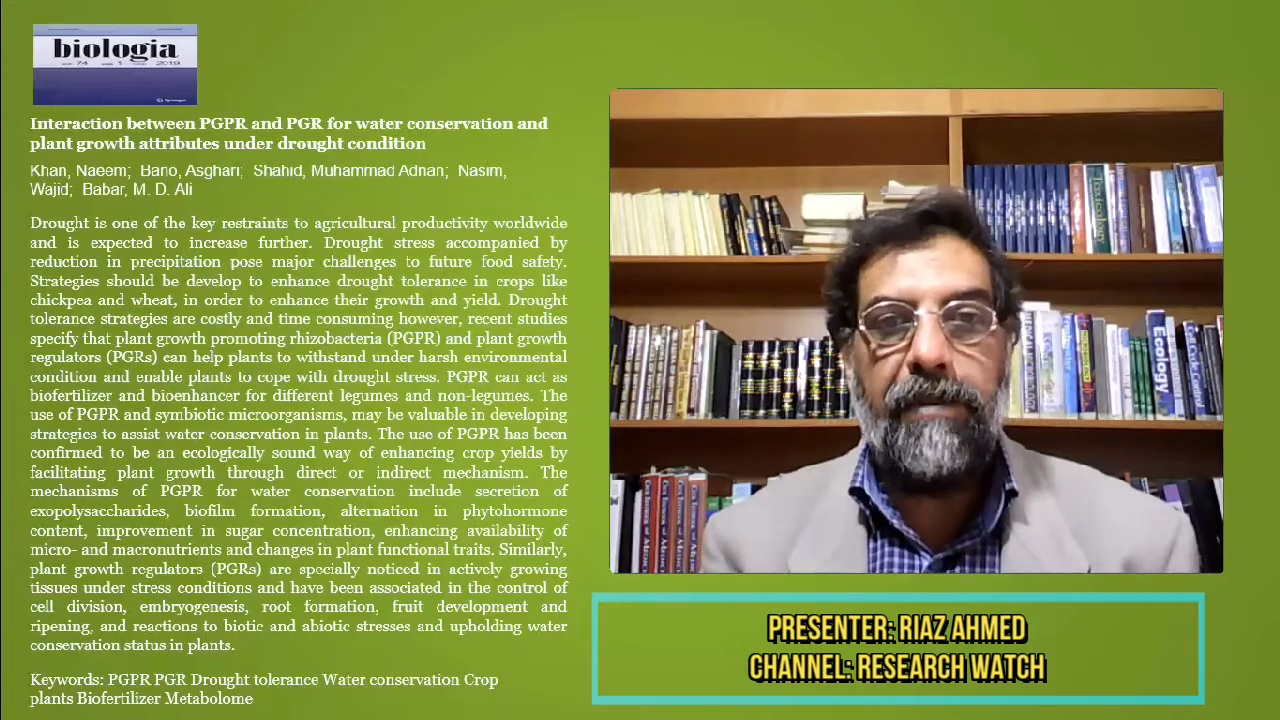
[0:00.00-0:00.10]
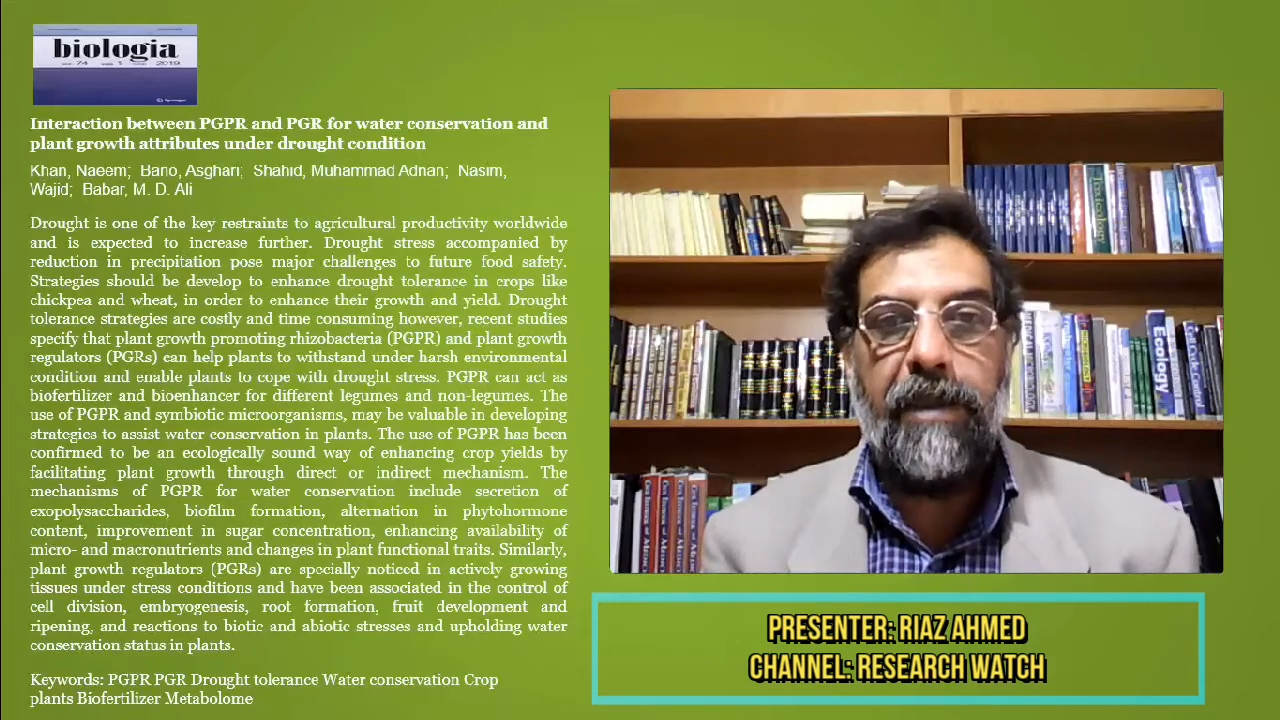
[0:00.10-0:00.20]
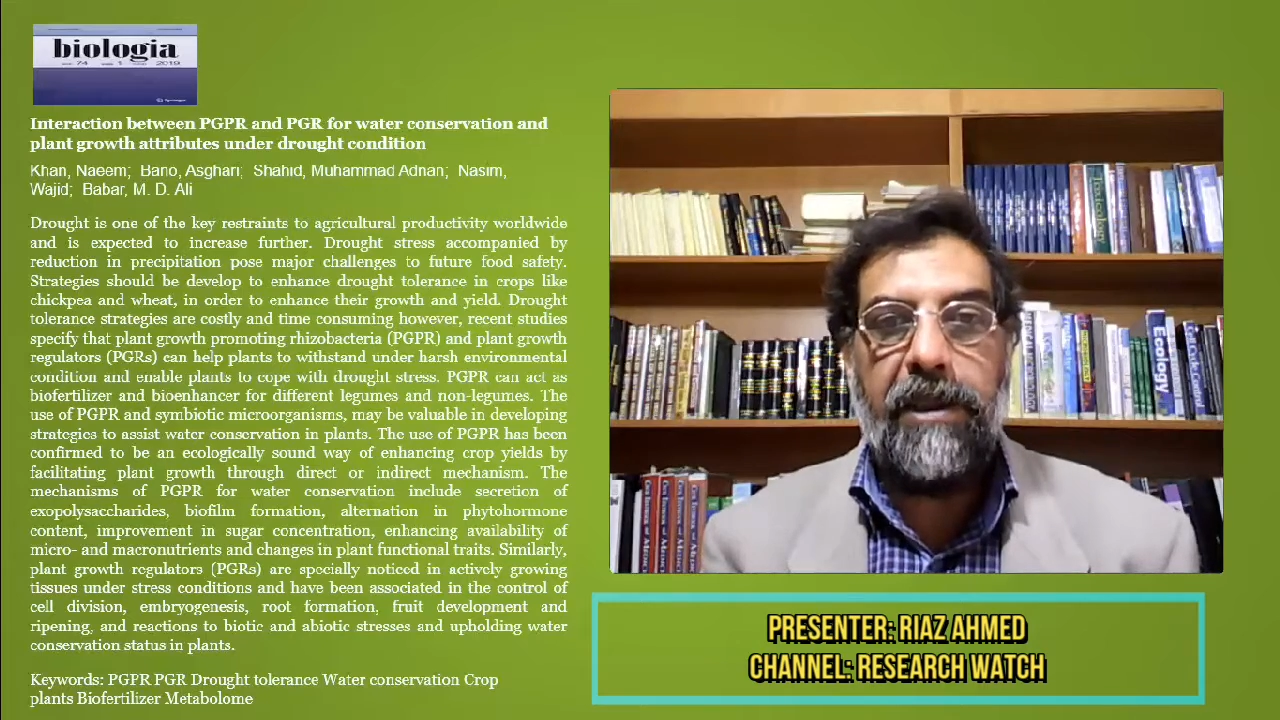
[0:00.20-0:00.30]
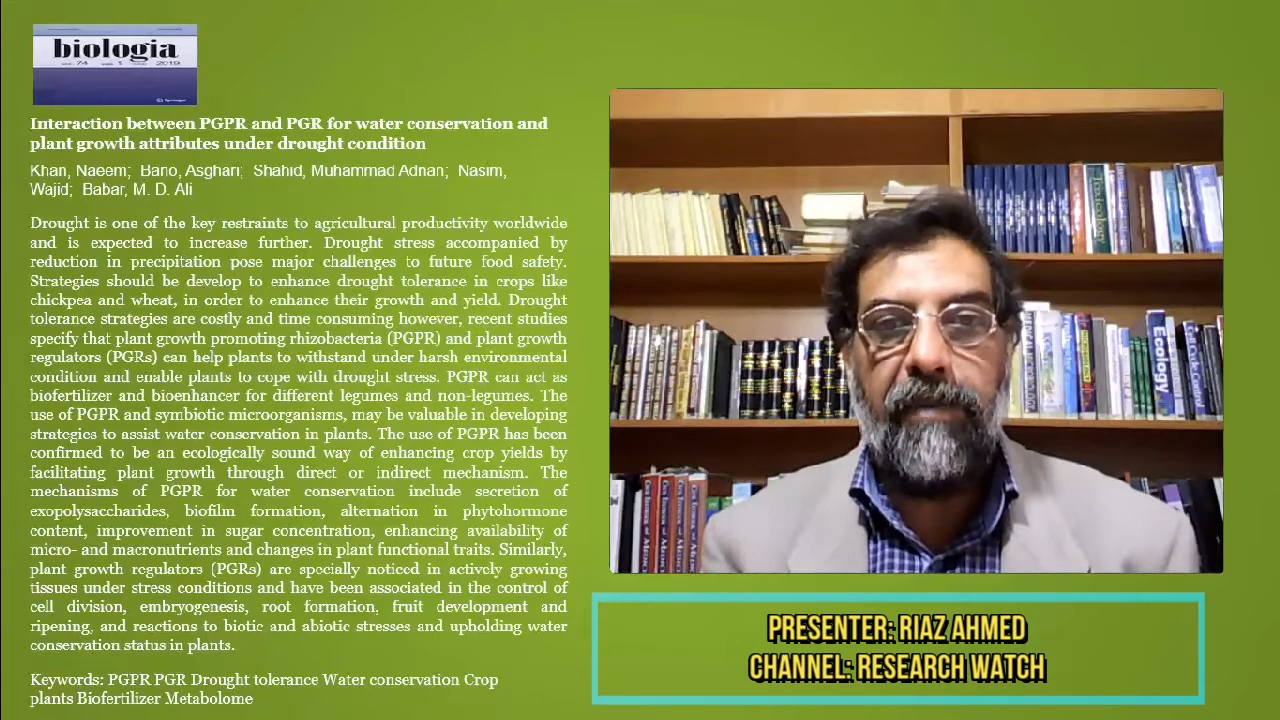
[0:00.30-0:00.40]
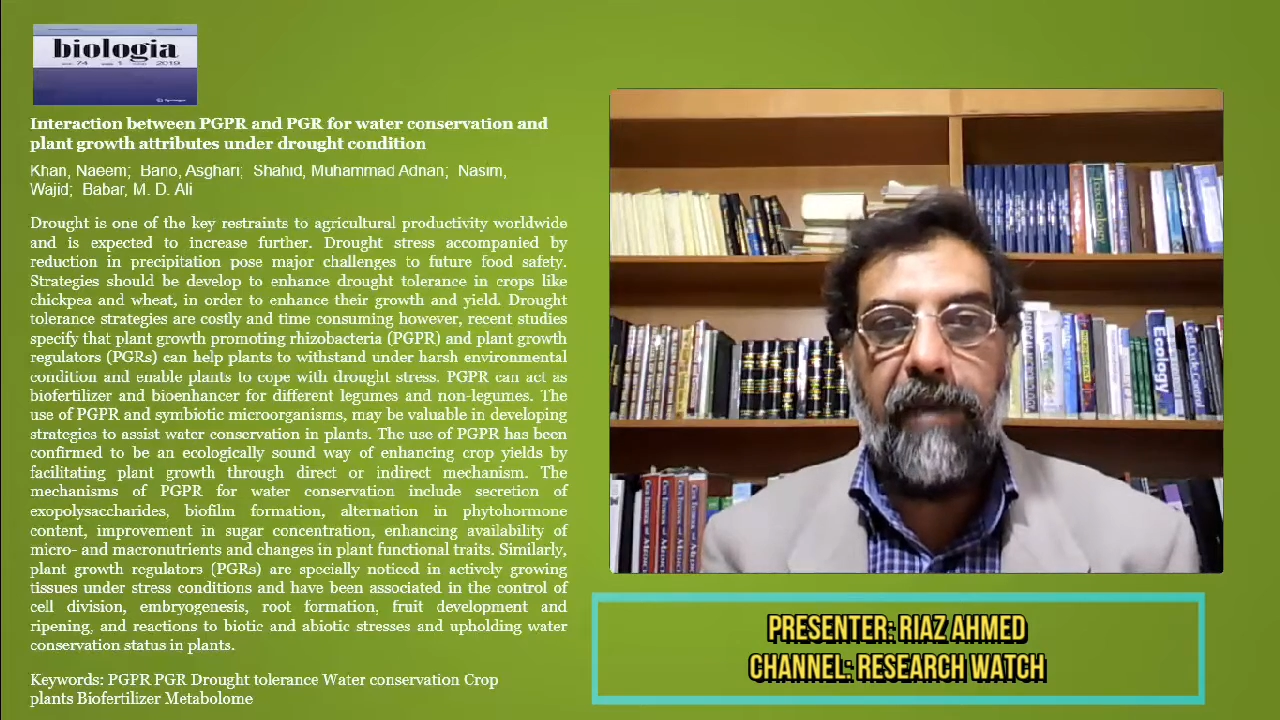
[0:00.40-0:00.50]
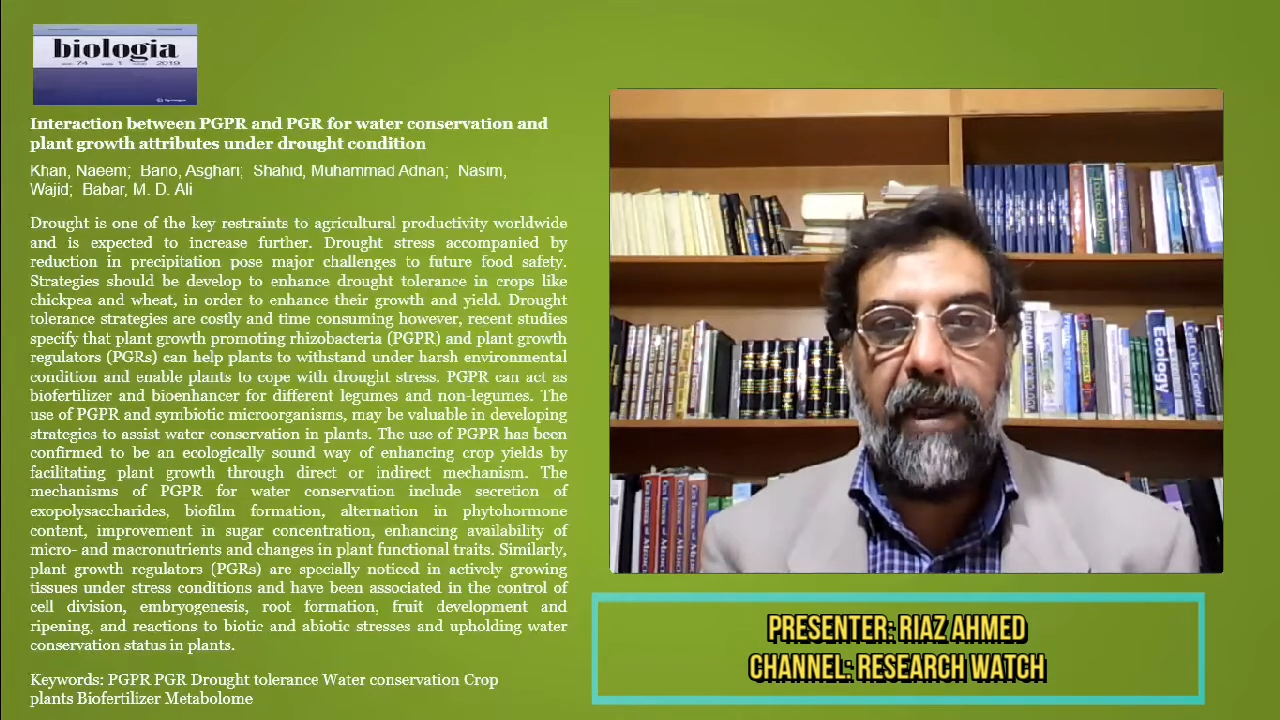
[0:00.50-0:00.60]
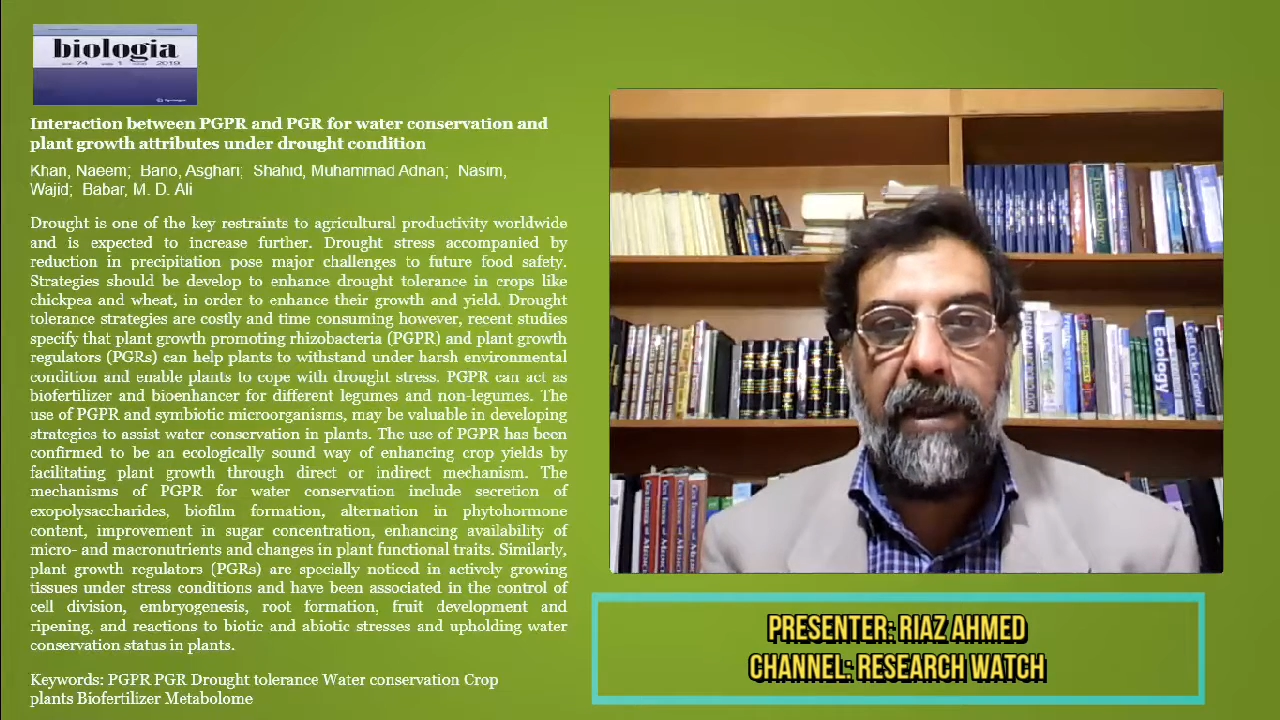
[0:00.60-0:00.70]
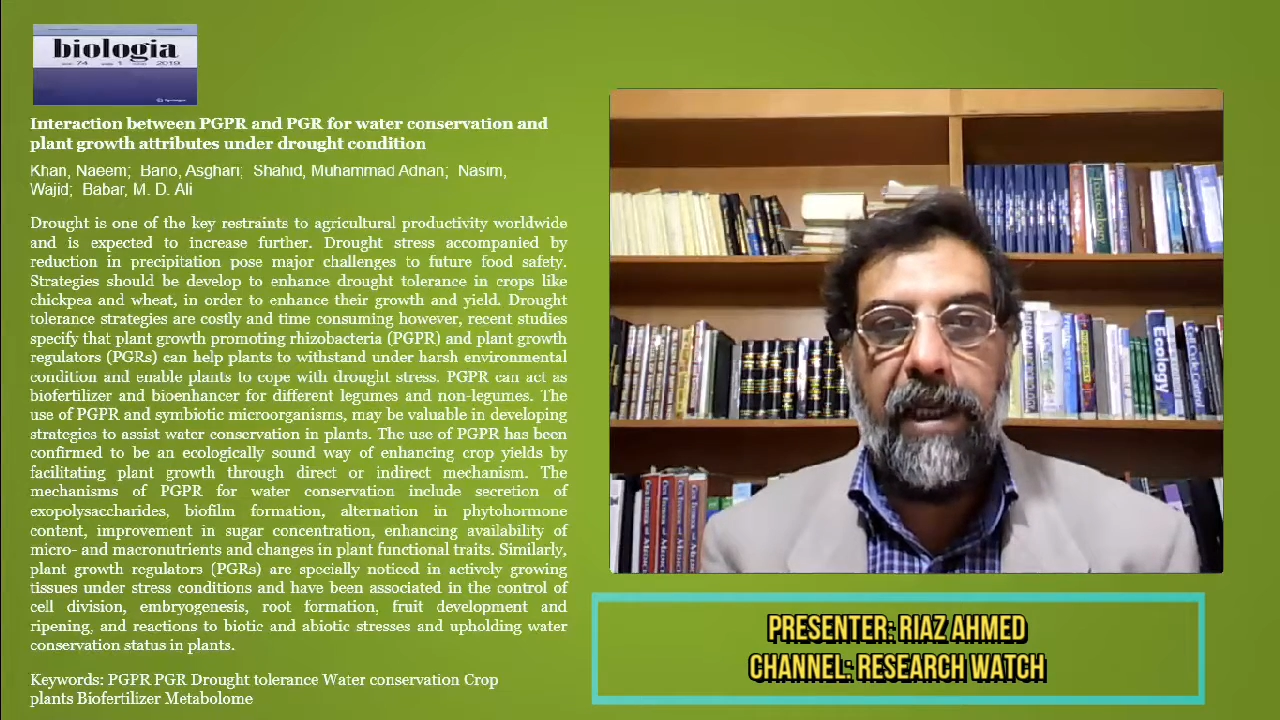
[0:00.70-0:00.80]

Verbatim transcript: specify